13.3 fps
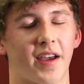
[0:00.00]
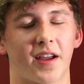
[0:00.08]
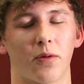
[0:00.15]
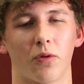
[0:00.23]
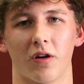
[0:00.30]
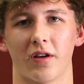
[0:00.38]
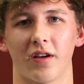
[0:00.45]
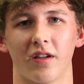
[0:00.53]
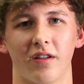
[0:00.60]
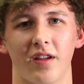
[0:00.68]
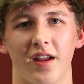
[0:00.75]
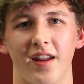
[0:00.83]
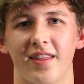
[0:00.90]
They can work
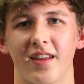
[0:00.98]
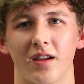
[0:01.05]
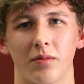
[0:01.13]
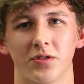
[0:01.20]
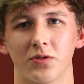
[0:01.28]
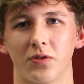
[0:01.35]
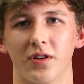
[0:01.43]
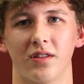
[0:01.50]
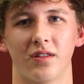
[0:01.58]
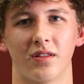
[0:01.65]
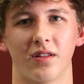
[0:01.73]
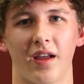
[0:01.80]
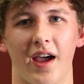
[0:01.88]
on anything in
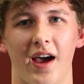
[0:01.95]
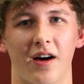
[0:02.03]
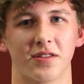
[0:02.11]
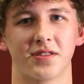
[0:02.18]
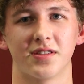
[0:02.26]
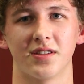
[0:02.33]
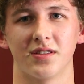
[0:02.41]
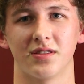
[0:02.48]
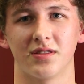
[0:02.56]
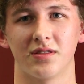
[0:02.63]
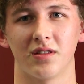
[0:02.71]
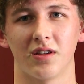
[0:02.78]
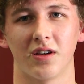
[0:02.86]
between
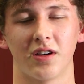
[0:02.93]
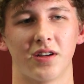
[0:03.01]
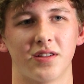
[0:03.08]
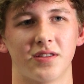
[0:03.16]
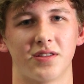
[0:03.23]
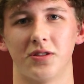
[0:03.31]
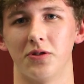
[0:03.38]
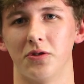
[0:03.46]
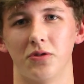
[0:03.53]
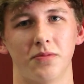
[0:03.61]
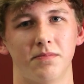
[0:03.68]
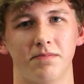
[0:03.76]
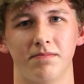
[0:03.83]
houses
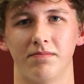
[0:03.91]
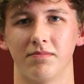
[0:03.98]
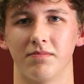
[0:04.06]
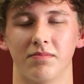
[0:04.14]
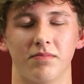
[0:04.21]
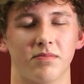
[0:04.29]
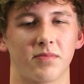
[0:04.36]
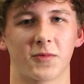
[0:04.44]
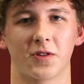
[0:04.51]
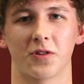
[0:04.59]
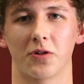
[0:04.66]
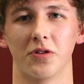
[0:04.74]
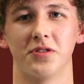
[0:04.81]
to
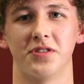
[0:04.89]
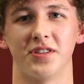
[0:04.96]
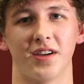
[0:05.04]
cruise